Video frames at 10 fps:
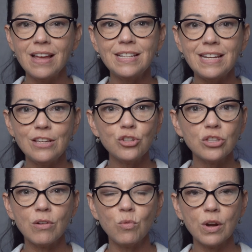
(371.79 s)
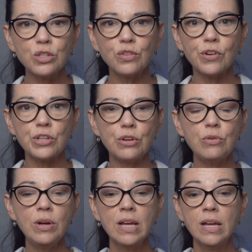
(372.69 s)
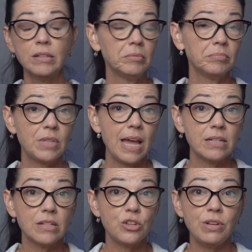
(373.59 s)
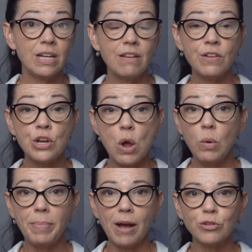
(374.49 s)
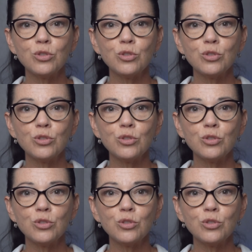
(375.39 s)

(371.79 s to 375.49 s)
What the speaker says: a niche that works for you that you didn't even know about.